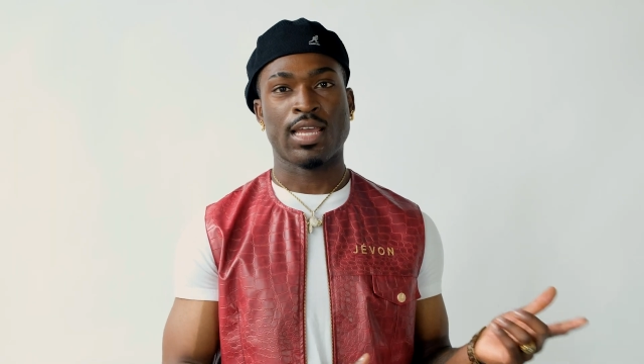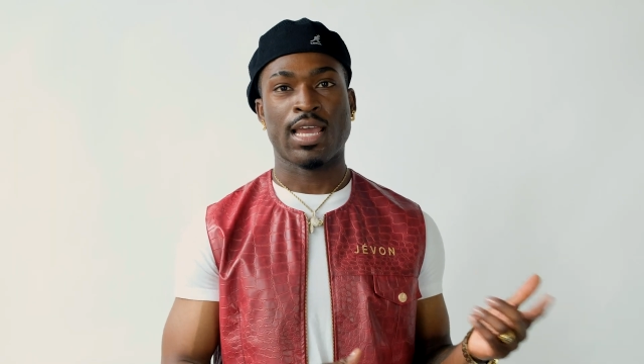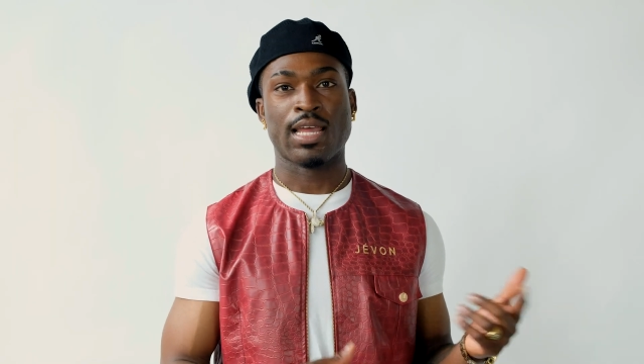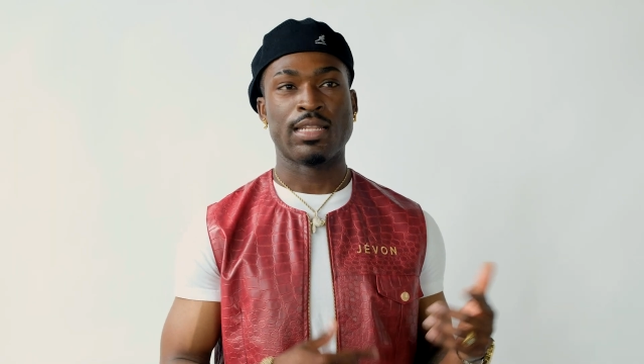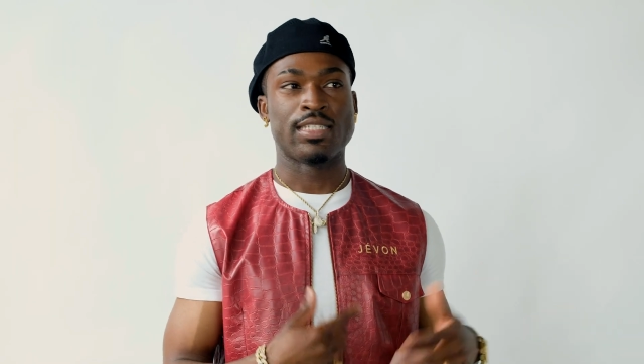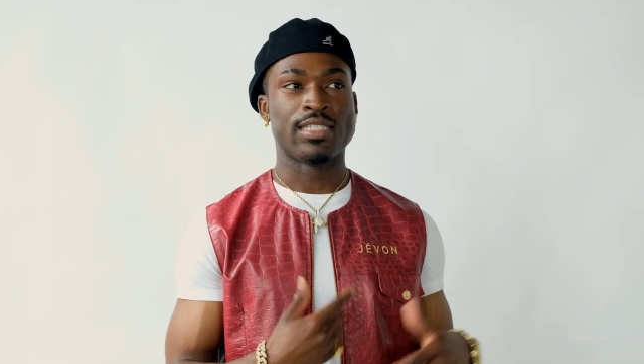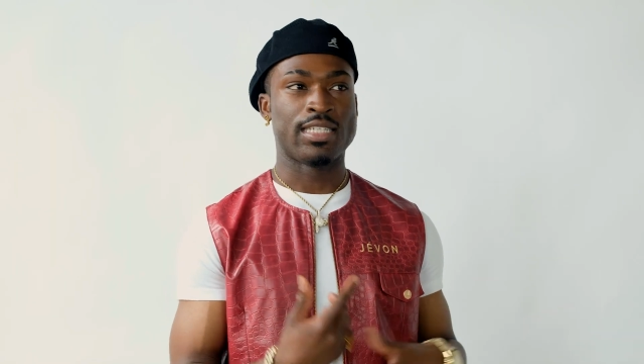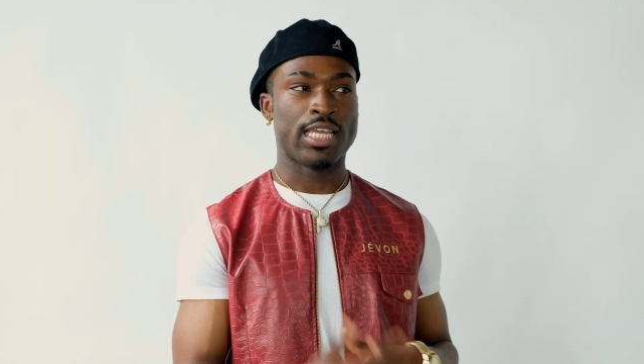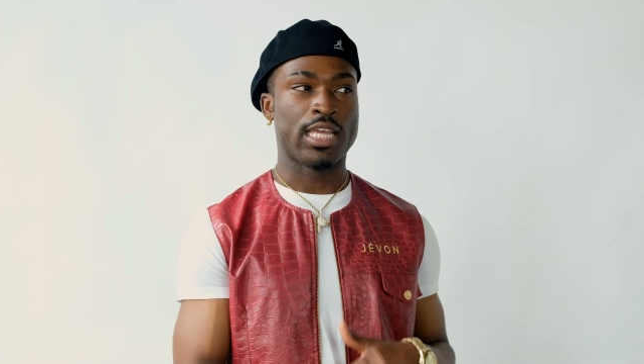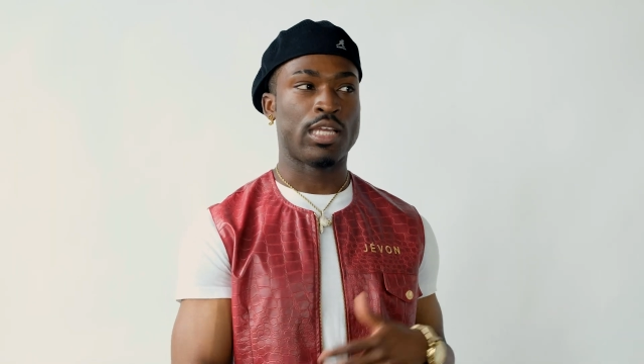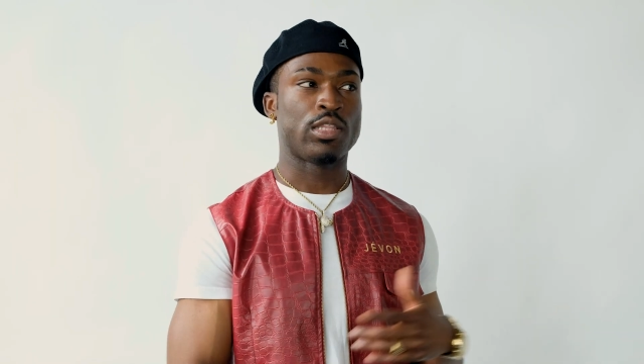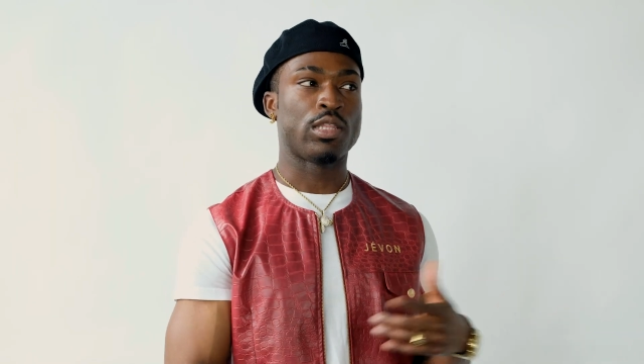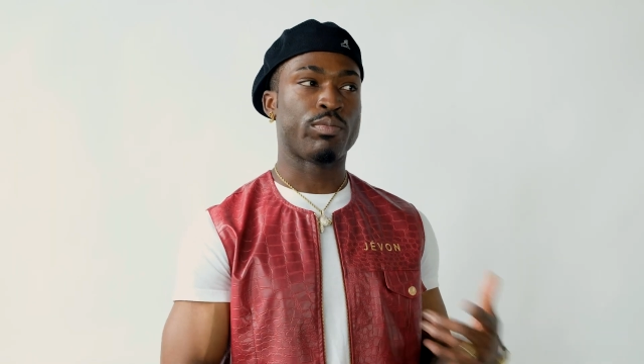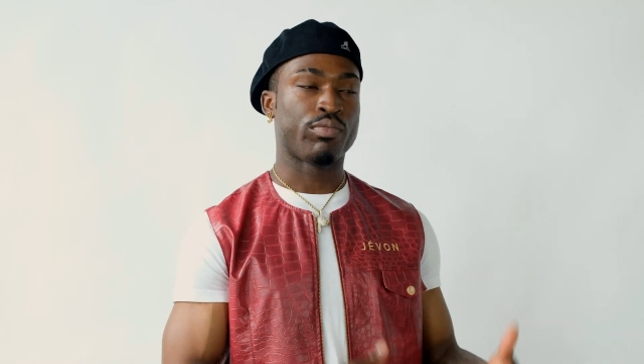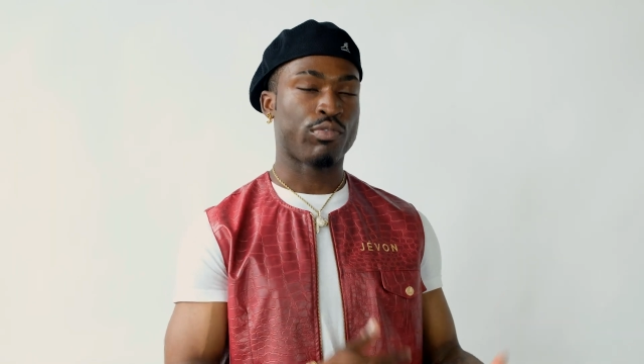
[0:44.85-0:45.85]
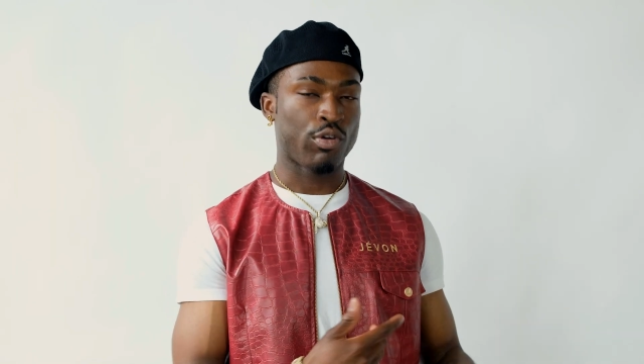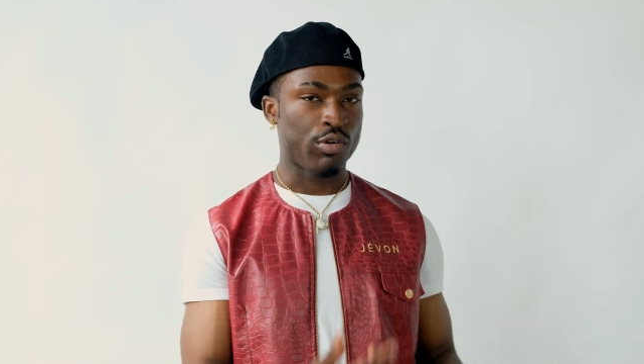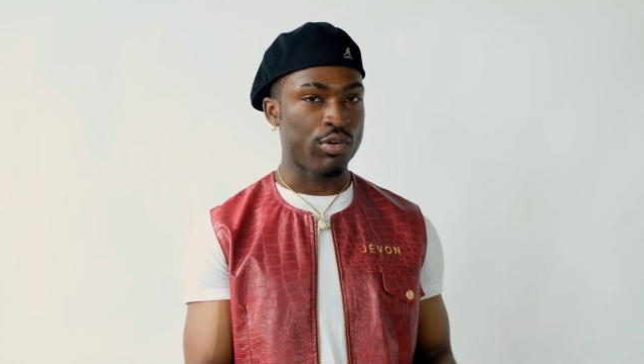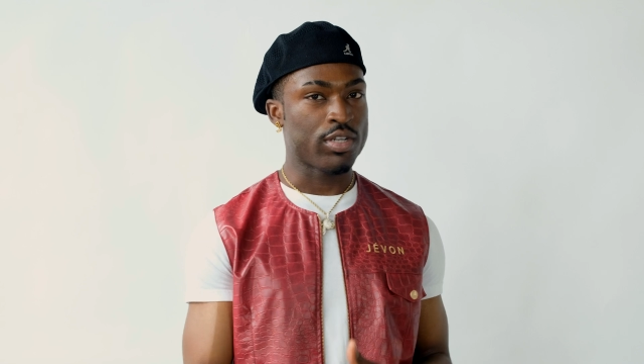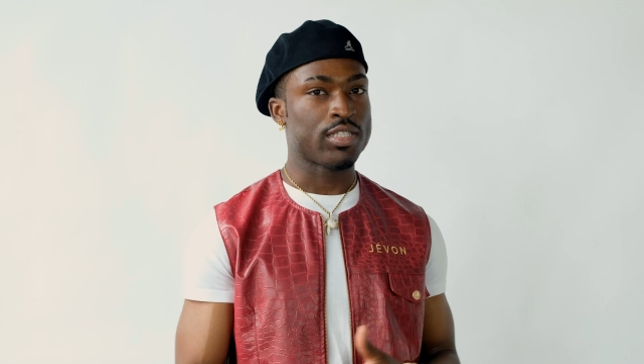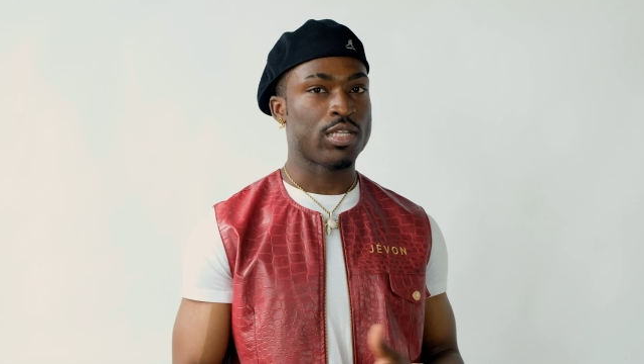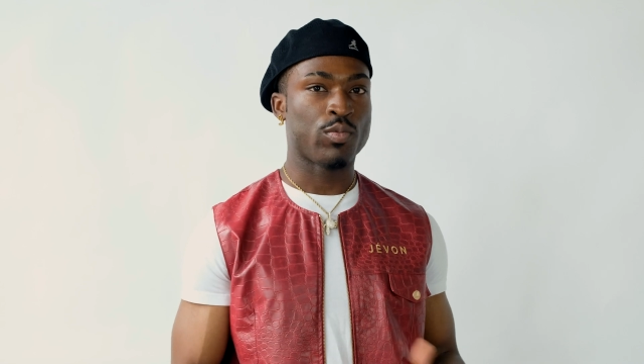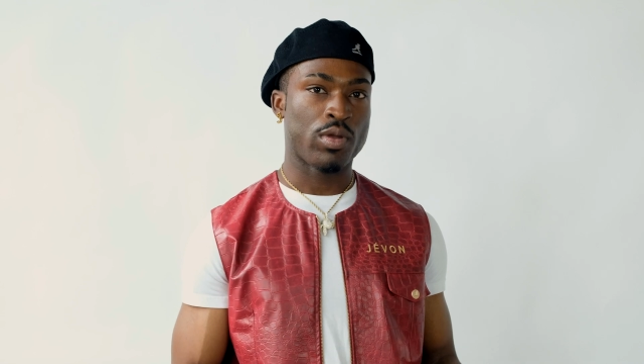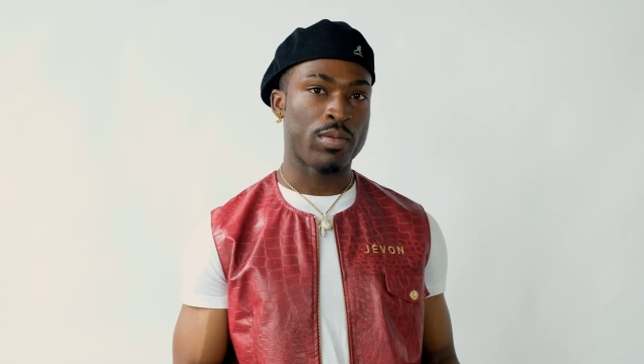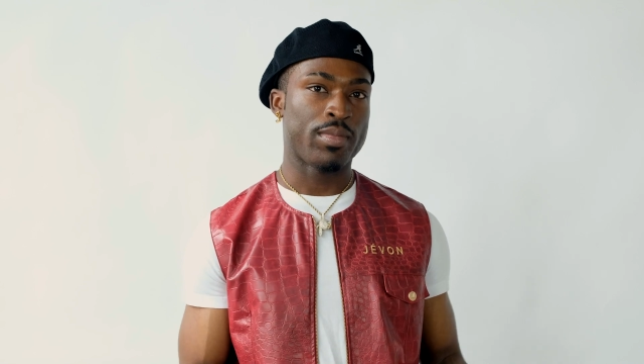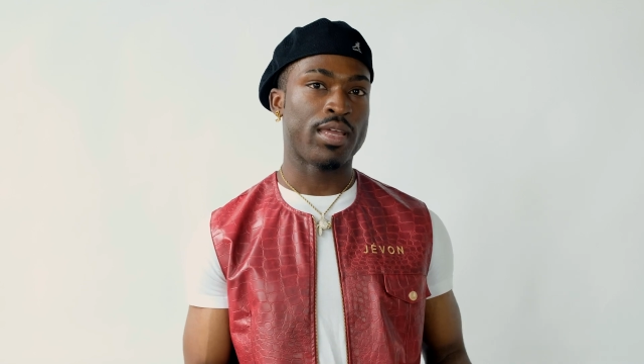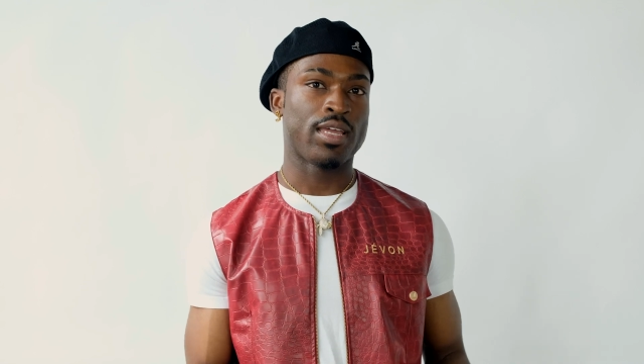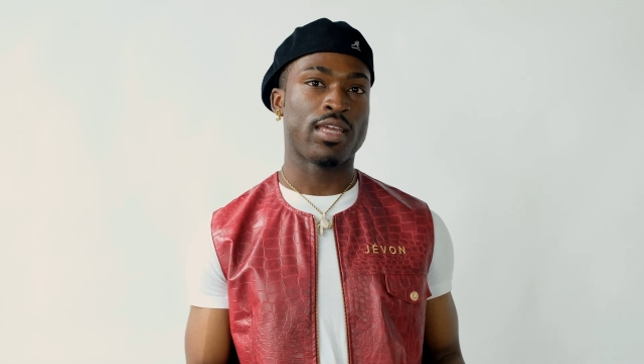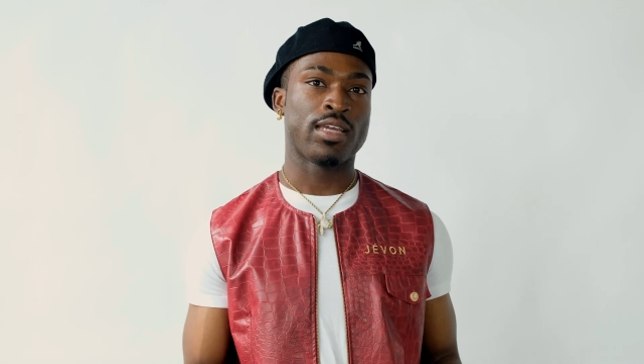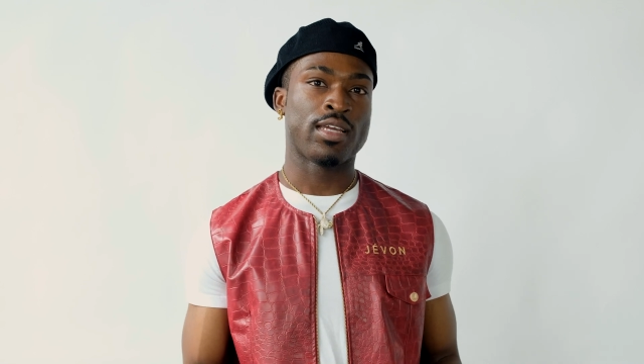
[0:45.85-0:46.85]
and seeing the progress that we're
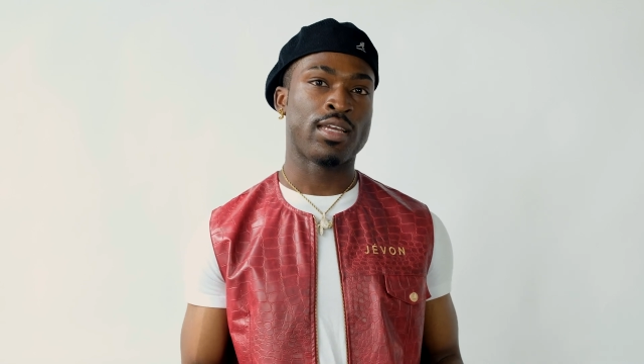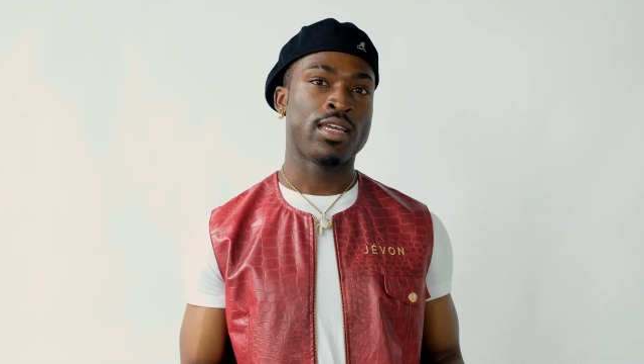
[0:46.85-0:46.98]
making